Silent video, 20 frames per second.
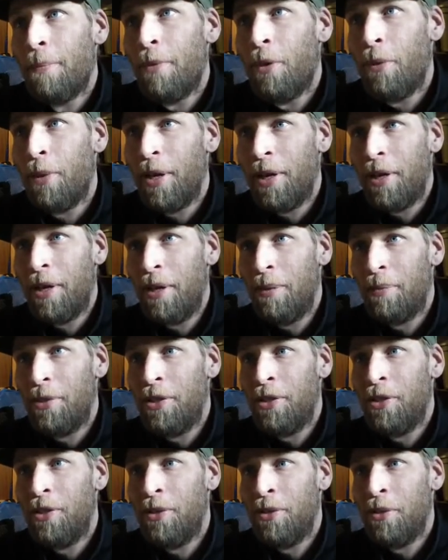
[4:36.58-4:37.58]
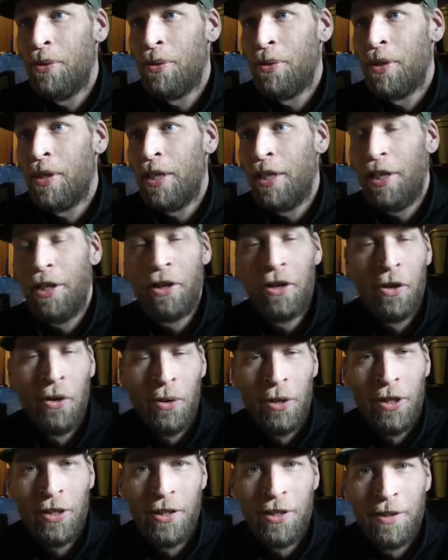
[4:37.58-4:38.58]
But when it comes to clear
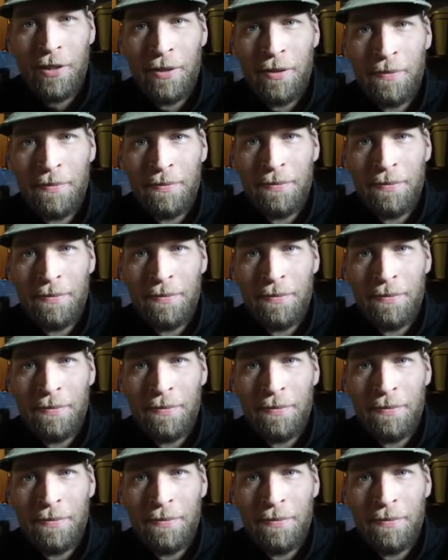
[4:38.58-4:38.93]
quartz,